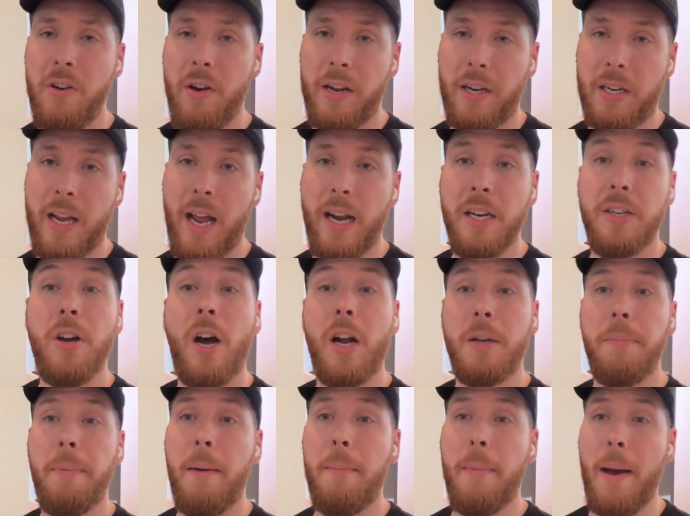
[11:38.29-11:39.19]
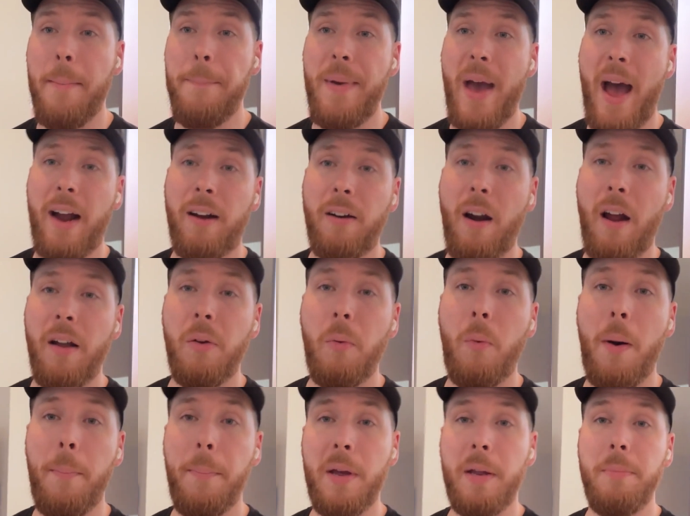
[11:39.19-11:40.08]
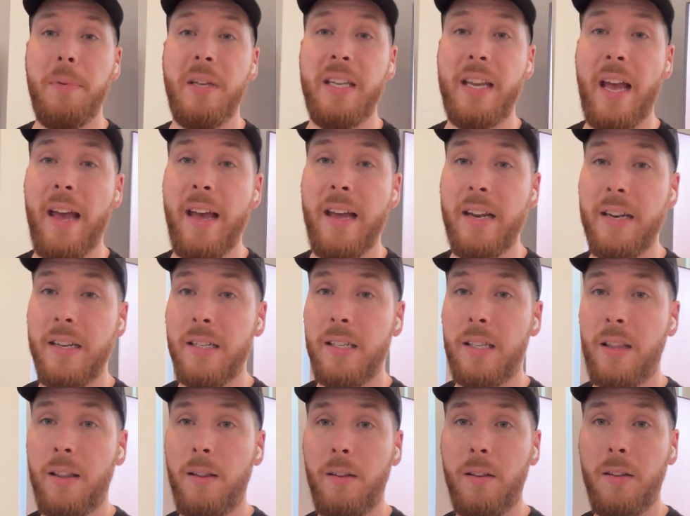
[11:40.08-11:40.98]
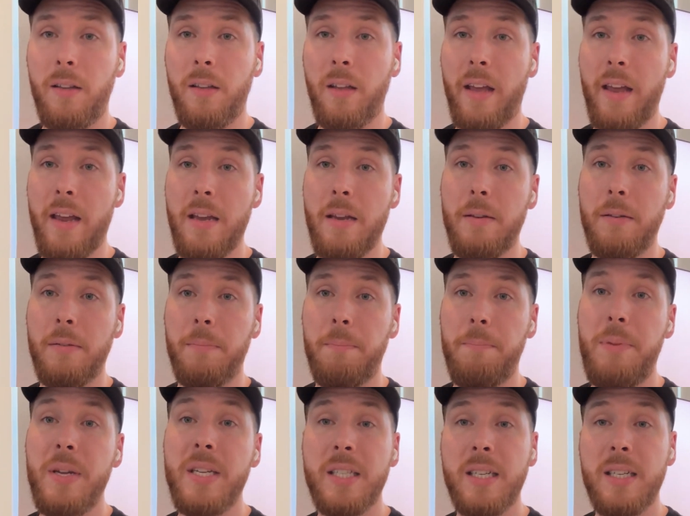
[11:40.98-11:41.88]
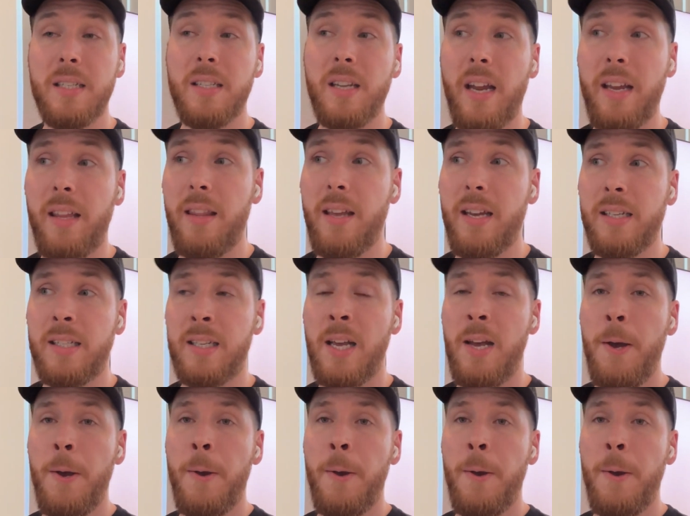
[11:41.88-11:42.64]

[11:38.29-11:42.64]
I kind of talked about my background and what made me get into a business like this.